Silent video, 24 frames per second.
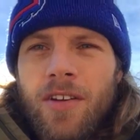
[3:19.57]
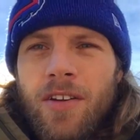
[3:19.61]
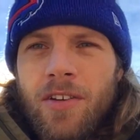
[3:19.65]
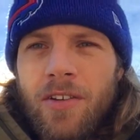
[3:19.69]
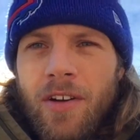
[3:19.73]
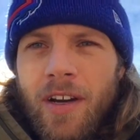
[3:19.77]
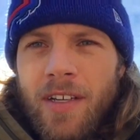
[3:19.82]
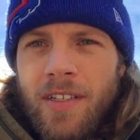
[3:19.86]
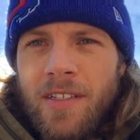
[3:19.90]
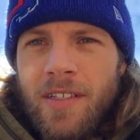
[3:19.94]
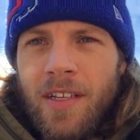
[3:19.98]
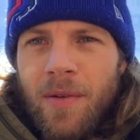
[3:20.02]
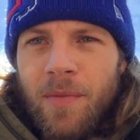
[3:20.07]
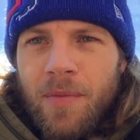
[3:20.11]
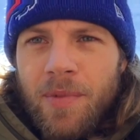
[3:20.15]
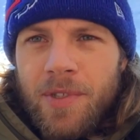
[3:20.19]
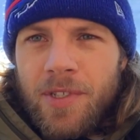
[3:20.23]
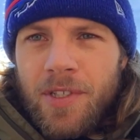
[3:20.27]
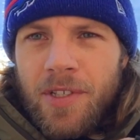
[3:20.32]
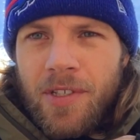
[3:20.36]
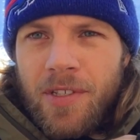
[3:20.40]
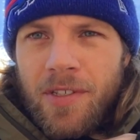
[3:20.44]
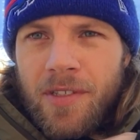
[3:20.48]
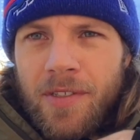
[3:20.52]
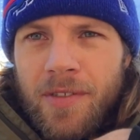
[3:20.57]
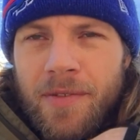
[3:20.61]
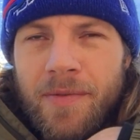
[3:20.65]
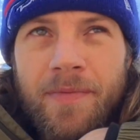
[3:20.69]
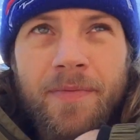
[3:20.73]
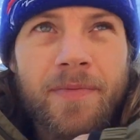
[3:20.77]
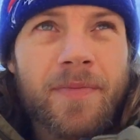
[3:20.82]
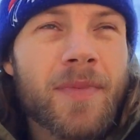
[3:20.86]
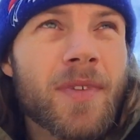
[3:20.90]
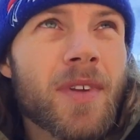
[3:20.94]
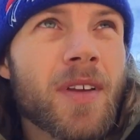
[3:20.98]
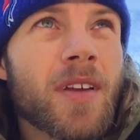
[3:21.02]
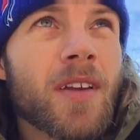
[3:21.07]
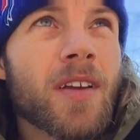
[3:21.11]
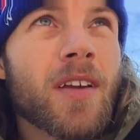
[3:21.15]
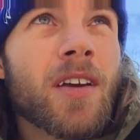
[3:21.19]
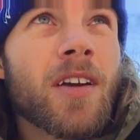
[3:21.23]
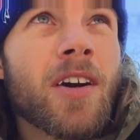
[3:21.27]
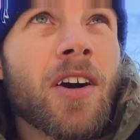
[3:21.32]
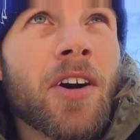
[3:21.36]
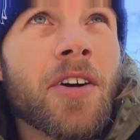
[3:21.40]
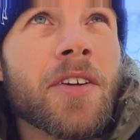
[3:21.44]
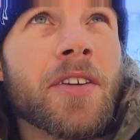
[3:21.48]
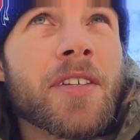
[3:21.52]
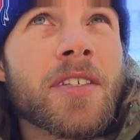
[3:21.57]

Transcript: great temperatures on